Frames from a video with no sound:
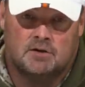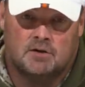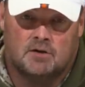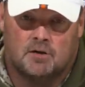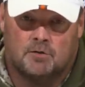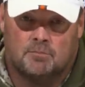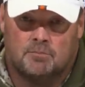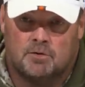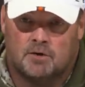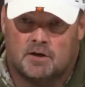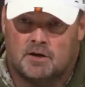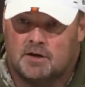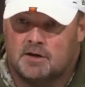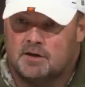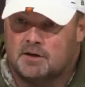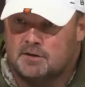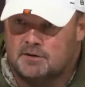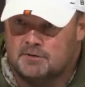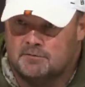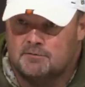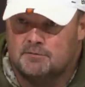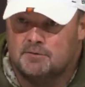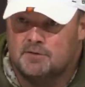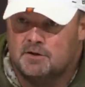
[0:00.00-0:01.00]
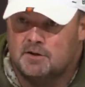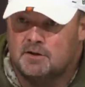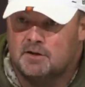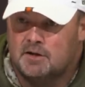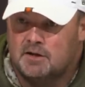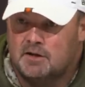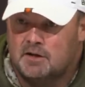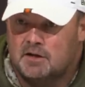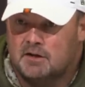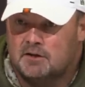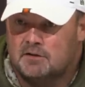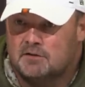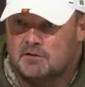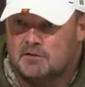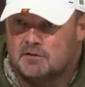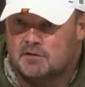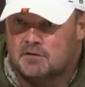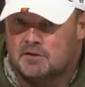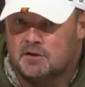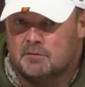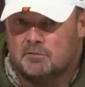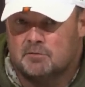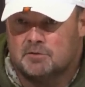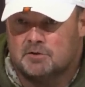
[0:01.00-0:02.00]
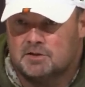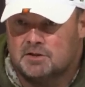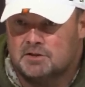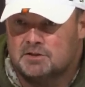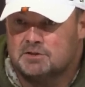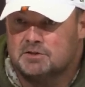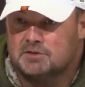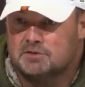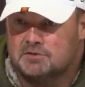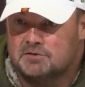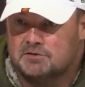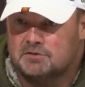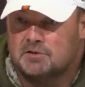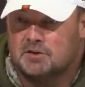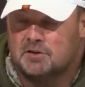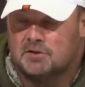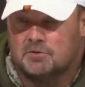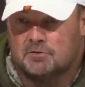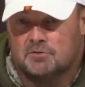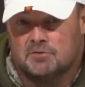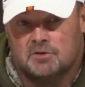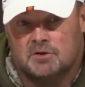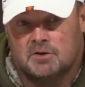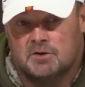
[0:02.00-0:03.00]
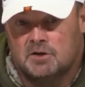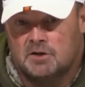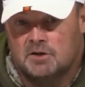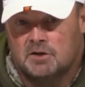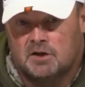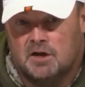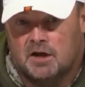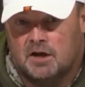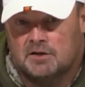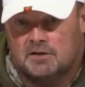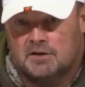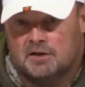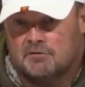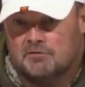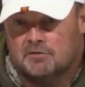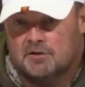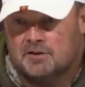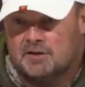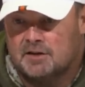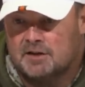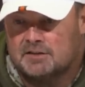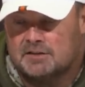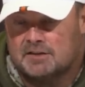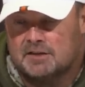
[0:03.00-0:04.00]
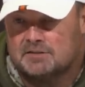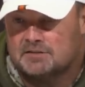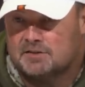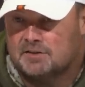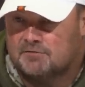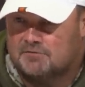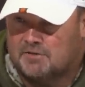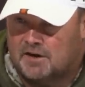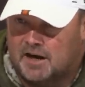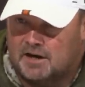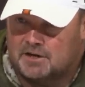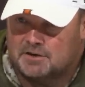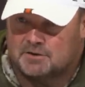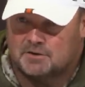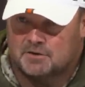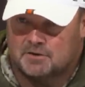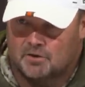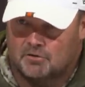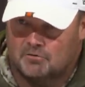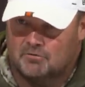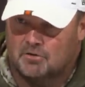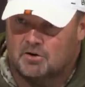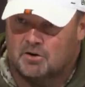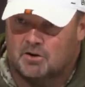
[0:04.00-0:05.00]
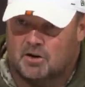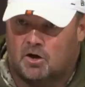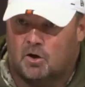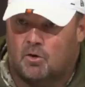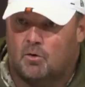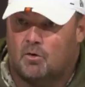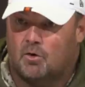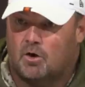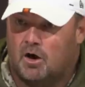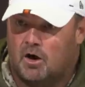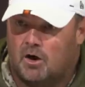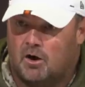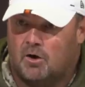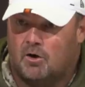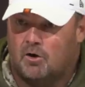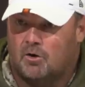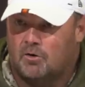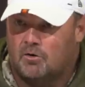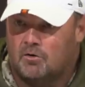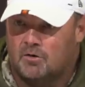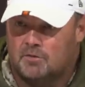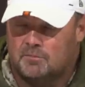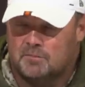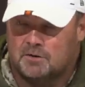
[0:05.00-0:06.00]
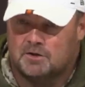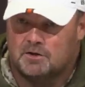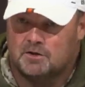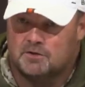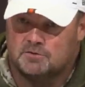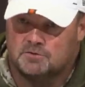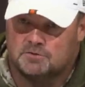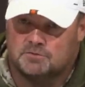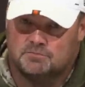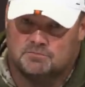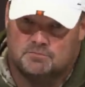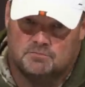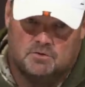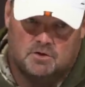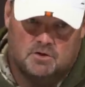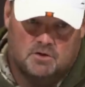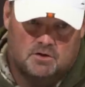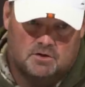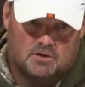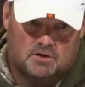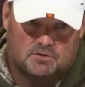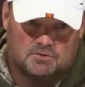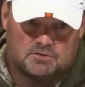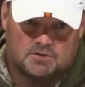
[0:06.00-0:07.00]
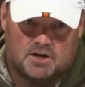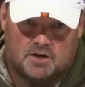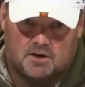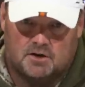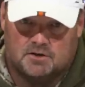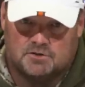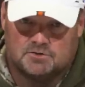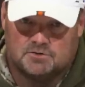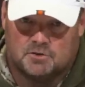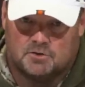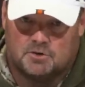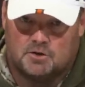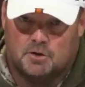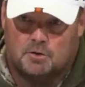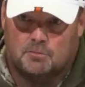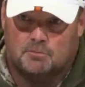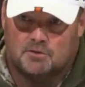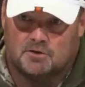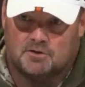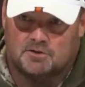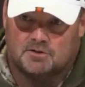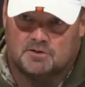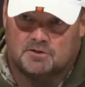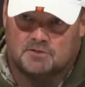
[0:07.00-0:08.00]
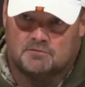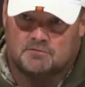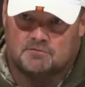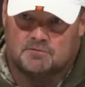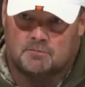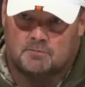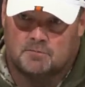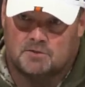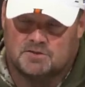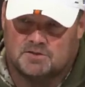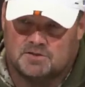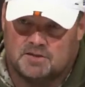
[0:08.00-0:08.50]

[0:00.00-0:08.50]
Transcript: are playing into the double digits. So I definitely think that's a factor over the long haul. I mean, those carries are cumulative from the